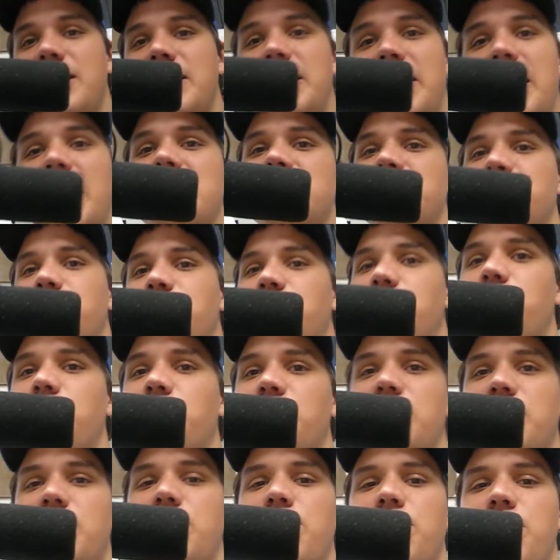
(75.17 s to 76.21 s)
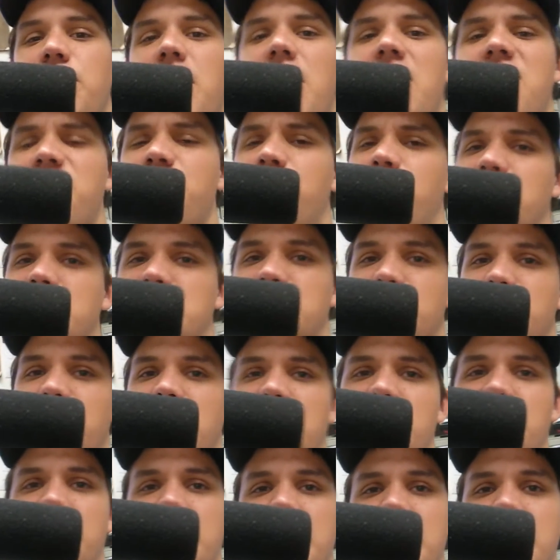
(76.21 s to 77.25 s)
He hasn't been really going off much
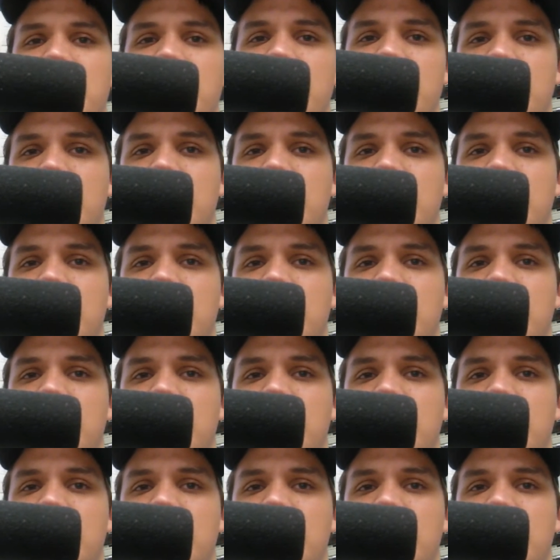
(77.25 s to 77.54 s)
lately.